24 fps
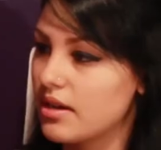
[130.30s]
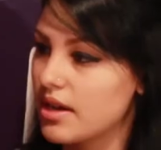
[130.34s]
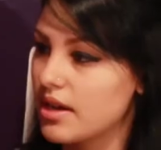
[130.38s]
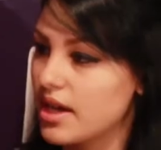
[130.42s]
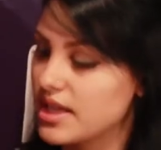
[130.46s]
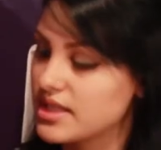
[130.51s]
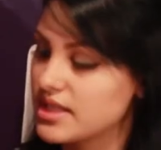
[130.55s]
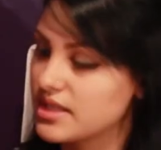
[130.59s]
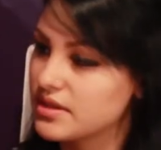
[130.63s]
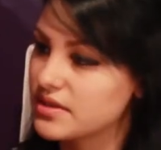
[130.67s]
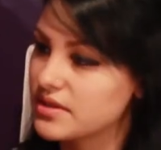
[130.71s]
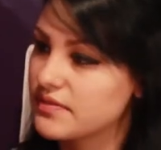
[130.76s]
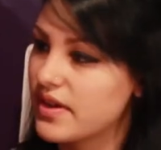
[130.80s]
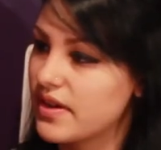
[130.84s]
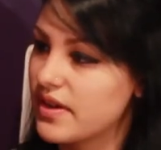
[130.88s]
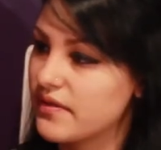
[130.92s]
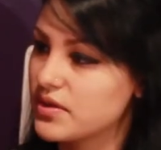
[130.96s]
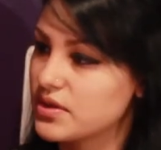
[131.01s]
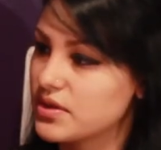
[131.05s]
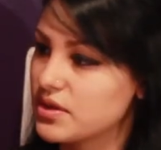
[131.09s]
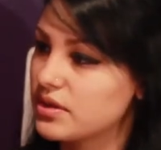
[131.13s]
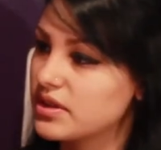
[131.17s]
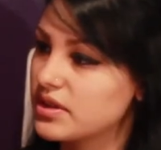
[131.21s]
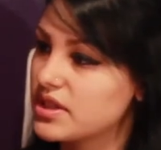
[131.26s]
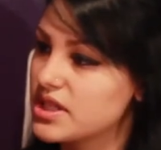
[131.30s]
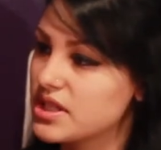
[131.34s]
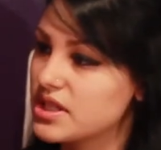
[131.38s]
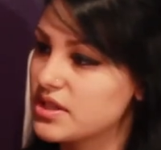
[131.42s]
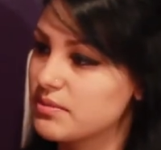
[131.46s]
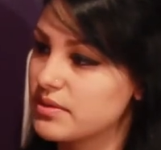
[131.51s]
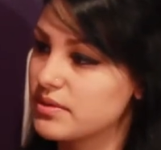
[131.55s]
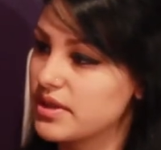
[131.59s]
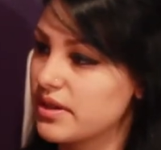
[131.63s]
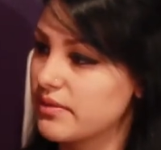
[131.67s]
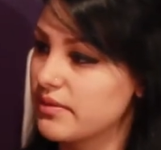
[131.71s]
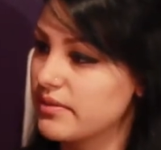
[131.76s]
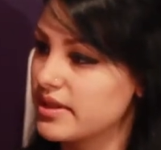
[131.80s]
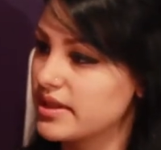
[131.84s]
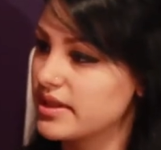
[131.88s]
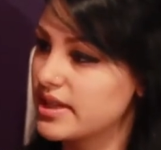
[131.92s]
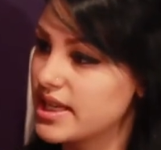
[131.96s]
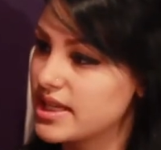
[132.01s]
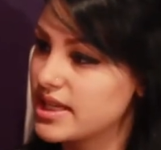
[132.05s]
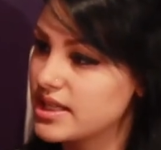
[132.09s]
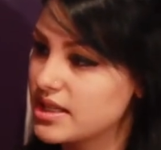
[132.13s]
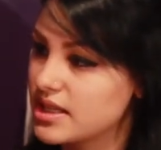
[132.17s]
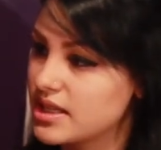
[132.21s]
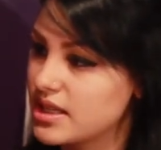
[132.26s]
as I was 5 years old, this is when I
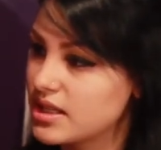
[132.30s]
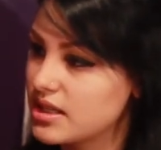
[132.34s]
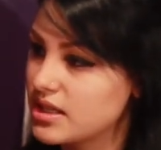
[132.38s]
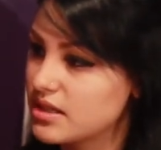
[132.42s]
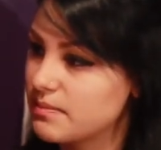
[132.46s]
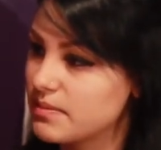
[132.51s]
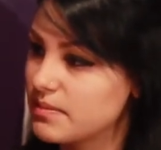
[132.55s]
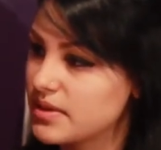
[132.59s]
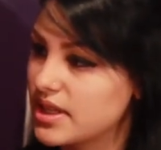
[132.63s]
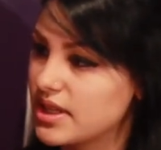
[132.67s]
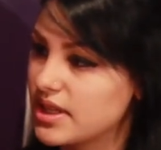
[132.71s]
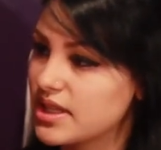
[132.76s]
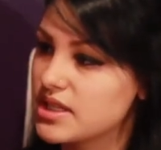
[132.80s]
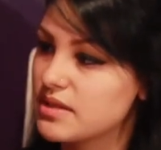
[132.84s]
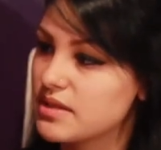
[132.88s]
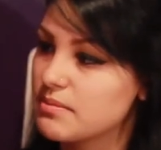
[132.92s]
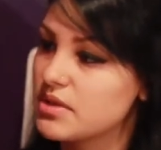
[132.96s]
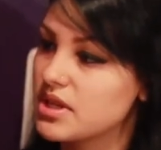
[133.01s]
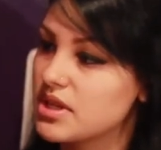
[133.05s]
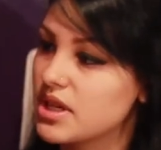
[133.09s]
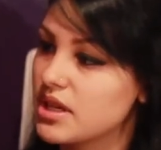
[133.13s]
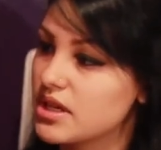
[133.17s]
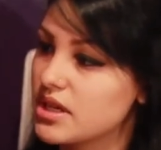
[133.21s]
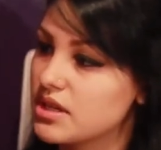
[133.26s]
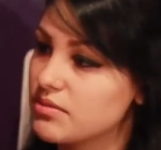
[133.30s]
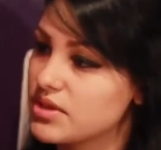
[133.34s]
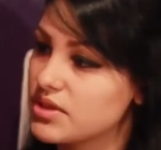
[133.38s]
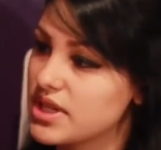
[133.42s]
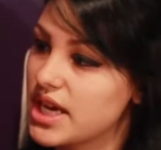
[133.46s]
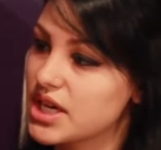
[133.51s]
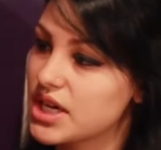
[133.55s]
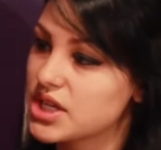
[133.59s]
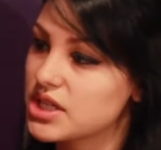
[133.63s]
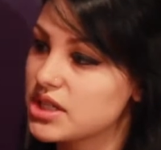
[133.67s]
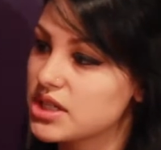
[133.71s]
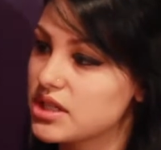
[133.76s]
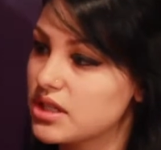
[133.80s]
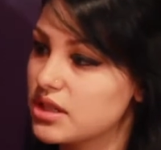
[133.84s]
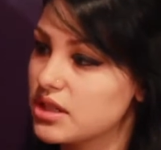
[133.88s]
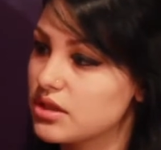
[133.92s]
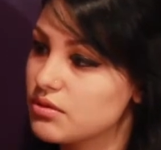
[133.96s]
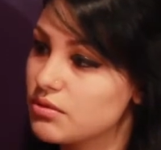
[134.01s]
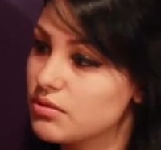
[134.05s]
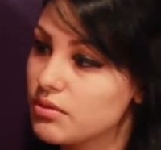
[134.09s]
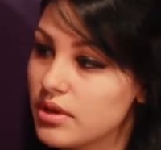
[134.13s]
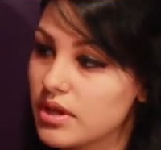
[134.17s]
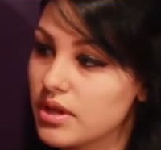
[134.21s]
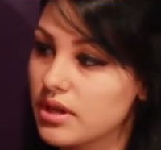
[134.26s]
realized it, but that doesn't mean I was actually
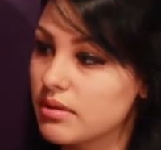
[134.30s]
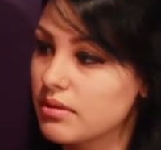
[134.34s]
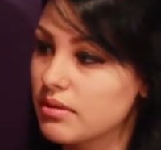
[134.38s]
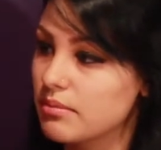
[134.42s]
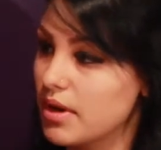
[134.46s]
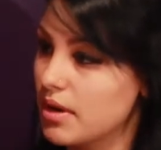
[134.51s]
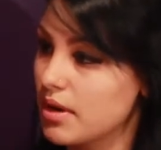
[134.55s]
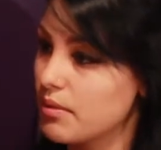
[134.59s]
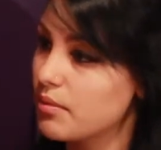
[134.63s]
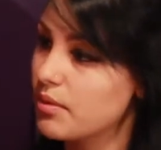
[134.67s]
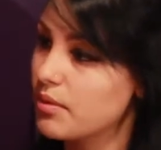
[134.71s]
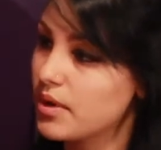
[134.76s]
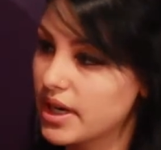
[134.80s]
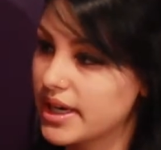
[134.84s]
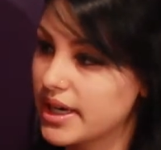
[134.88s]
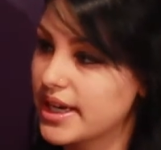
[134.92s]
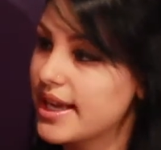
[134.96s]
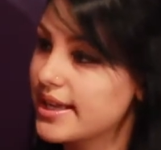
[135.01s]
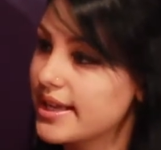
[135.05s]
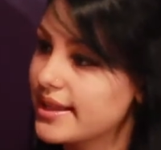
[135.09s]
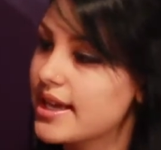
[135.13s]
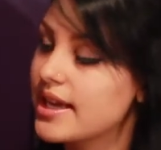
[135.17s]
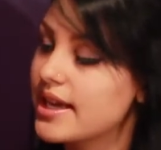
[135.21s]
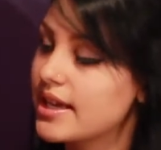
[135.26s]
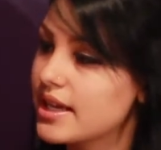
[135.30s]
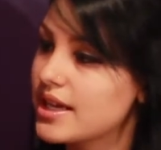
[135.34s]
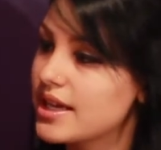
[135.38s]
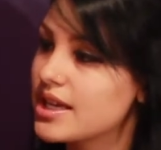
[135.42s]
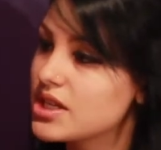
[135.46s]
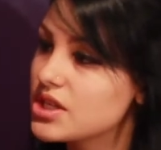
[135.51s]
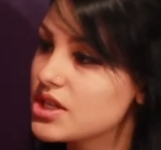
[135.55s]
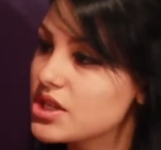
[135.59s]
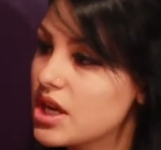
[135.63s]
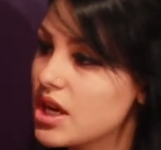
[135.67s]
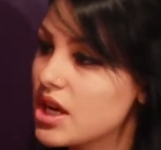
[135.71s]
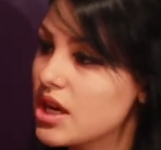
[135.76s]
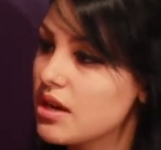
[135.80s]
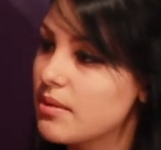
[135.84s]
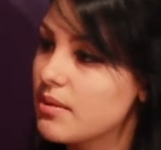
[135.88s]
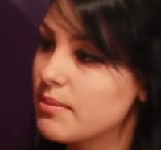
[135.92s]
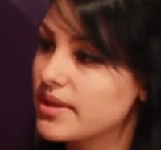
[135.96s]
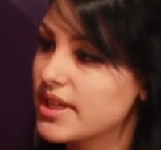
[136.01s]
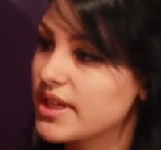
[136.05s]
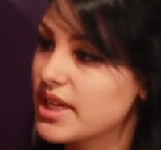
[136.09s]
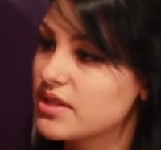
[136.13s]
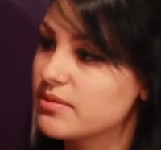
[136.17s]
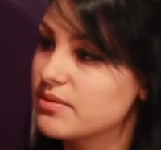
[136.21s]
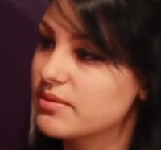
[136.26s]
doing my work at that age,
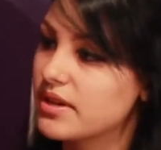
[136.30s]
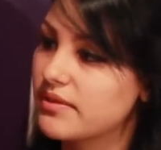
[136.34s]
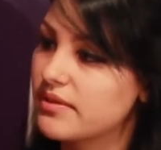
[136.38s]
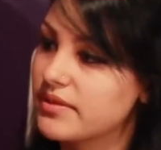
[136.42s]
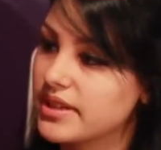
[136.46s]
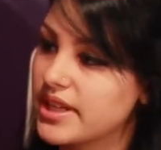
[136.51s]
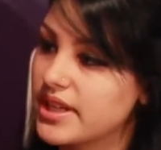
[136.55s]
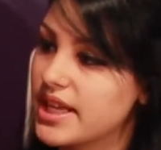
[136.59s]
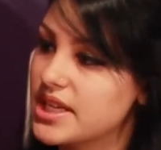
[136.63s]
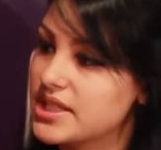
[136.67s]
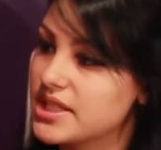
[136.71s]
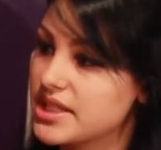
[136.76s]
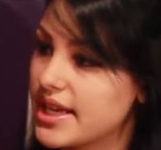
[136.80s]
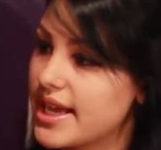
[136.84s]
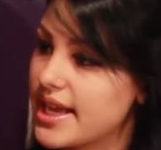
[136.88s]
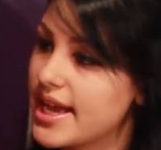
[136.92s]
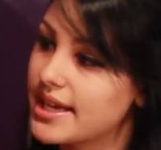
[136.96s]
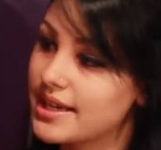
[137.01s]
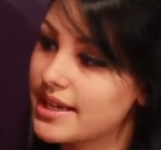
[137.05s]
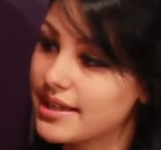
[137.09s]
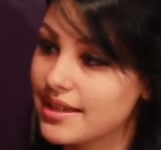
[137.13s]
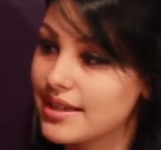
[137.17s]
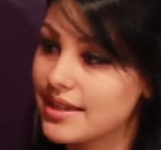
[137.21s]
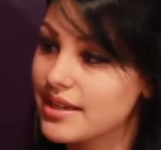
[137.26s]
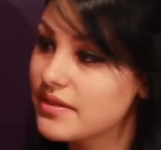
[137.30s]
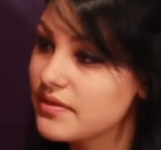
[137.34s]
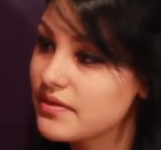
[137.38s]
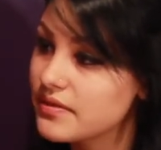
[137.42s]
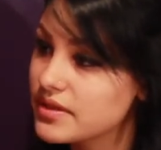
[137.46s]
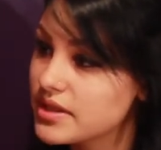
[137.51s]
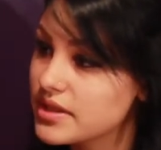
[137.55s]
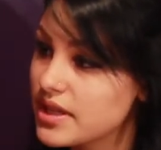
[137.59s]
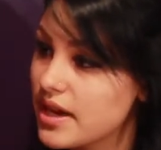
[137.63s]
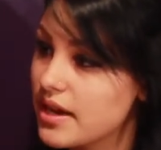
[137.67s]
but that's when I realized I had a gift.